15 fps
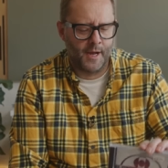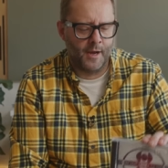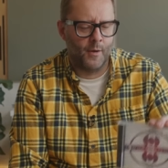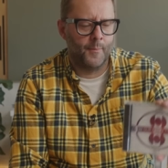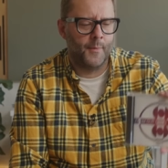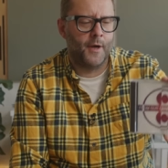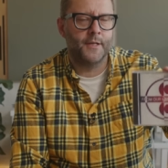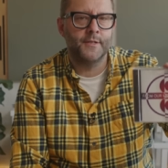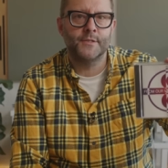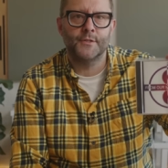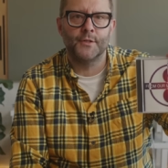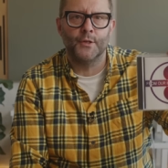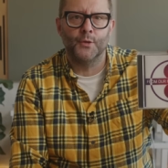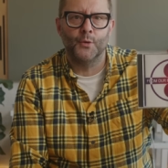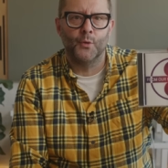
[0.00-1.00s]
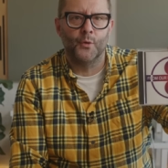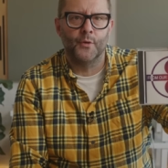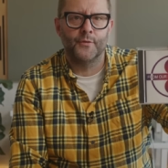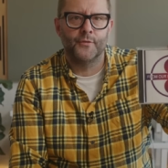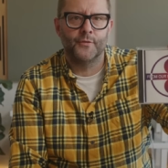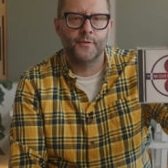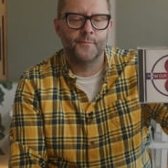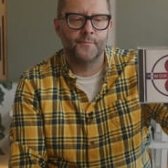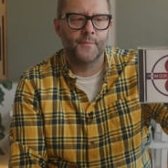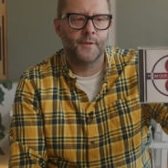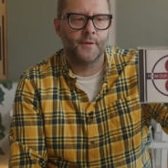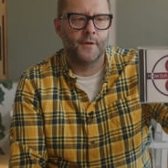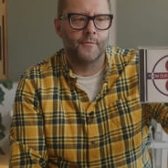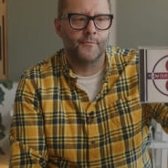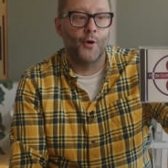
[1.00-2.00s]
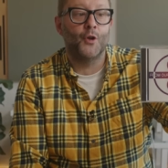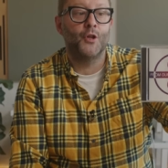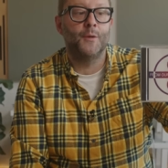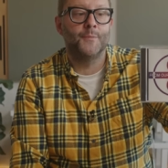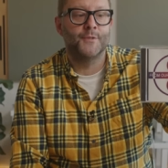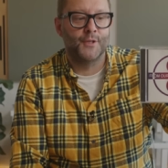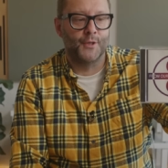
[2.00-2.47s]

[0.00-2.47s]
Our Minds to Yours, Volume